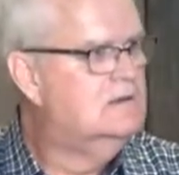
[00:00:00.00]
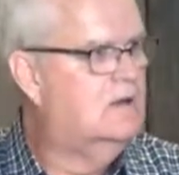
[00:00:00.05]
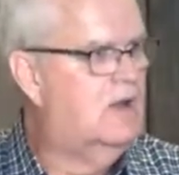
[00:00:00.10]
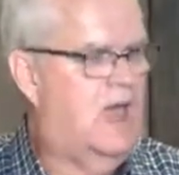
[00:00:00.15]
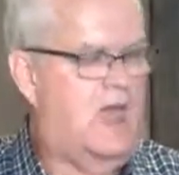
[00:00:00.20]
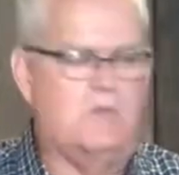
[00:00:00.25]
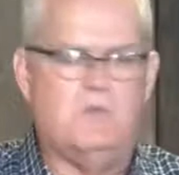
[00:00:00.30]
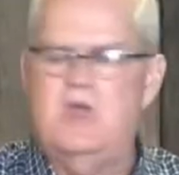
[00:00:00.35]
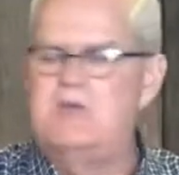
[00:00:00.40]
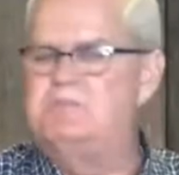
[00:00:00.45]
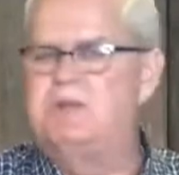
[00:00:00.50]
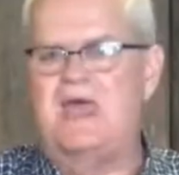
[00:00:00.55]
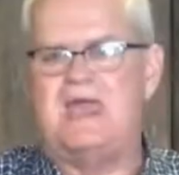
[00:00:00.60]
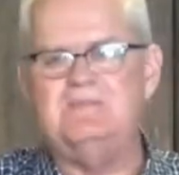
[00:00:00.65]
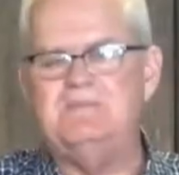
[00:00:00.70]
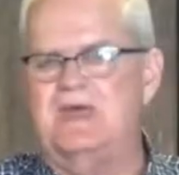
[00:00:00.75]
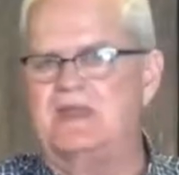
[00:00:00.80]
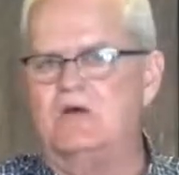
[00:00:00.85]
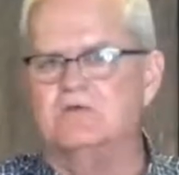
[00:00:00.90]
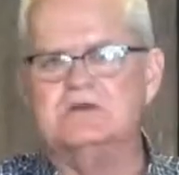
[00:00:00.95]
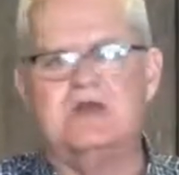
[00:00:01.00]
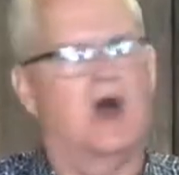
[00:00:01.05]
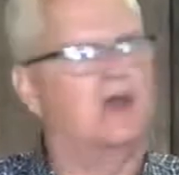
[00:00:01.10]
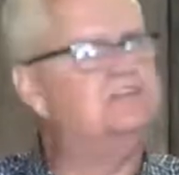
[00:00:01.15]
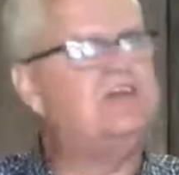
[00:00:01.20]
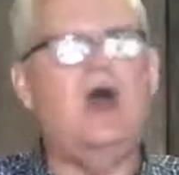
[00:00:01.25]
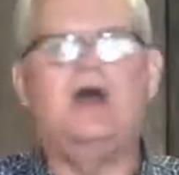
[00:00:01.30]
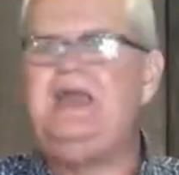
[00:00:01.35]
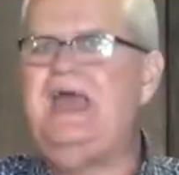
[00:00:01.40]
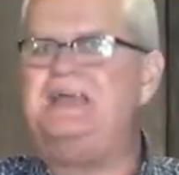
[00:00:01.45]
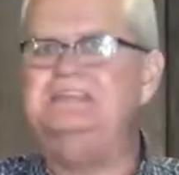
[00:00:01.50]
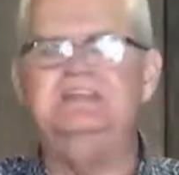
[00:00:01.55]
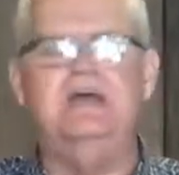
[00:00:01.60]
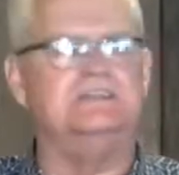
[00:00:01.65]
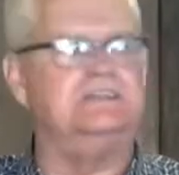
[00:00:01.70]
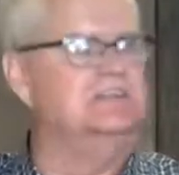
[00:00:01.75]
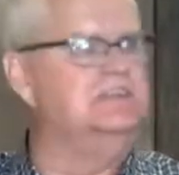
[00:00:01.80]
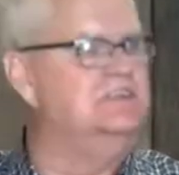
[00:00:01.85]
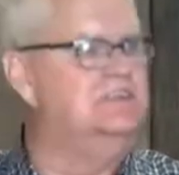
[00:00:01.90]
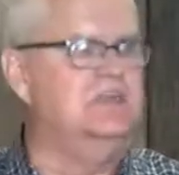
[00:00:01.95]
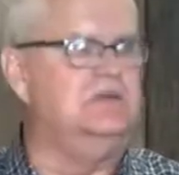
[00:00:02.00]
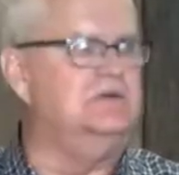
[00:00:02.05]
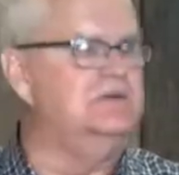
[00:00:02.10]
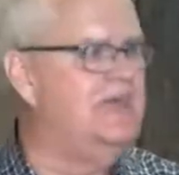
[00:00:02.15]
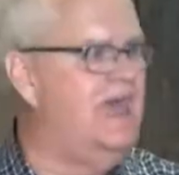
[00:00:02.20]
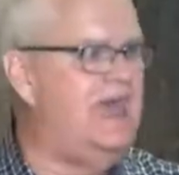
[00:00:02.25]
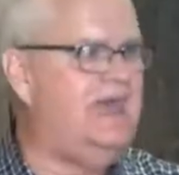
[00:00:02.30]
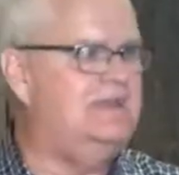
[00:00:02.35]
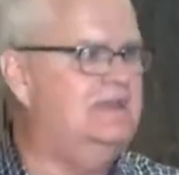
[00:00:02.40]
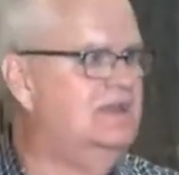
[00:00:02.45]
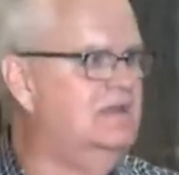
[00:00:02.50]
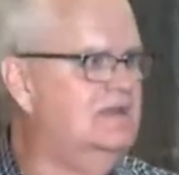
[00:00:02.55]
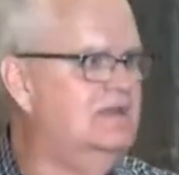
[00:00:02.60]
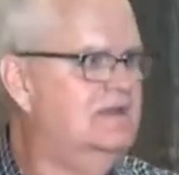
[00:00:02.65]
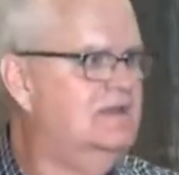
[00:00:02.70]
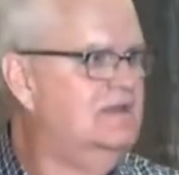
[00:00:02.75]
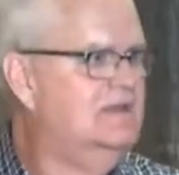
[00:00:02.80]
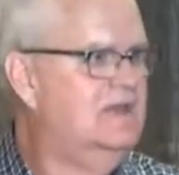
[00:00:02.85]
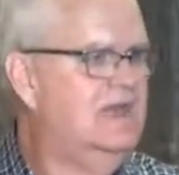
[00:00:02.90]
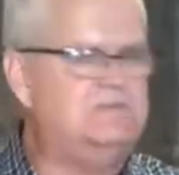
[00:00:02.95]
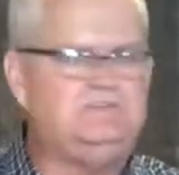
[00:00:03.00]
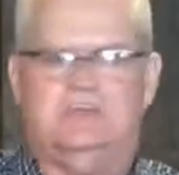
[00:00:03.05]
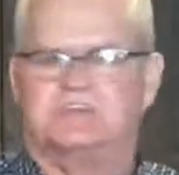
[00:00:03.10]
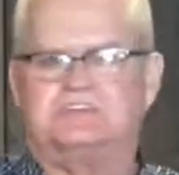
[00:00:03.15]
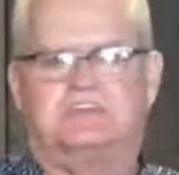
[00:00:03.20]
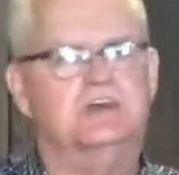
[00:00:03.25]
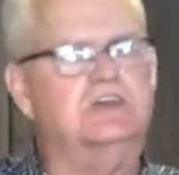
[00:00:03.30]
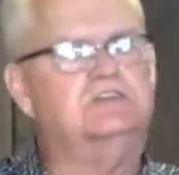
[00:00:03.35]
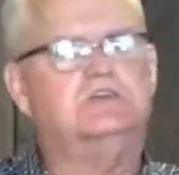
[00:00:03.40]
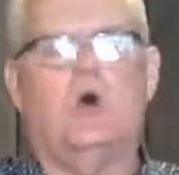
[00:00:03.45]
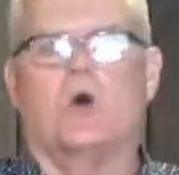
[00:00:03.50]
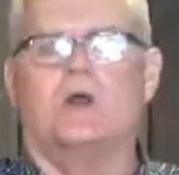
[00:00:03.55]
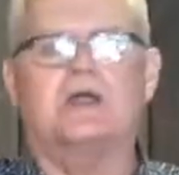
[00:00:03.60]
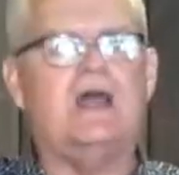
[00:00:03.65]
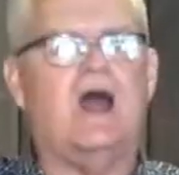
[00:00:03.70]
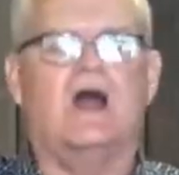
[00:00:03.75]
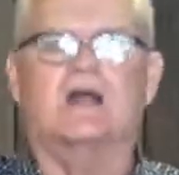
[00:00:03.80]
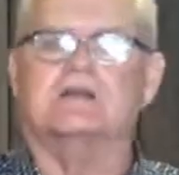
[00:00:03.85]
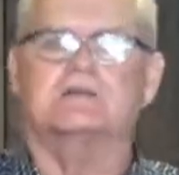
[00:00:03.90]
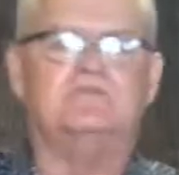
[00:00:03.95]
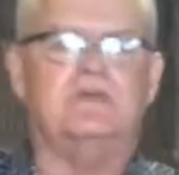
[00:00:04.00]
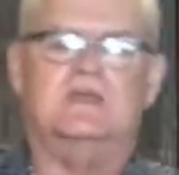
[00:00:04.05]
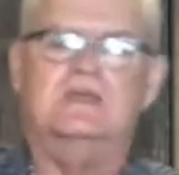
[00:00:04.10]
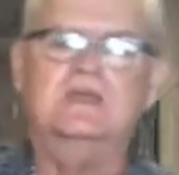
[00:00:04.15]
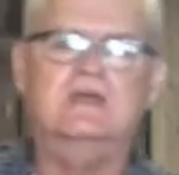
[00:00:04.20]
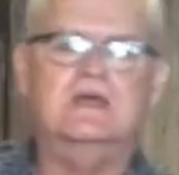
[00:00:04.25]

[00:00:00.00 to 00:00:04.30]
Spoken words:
And we blame that on God. God had nothing to do with that. It was just good choreography.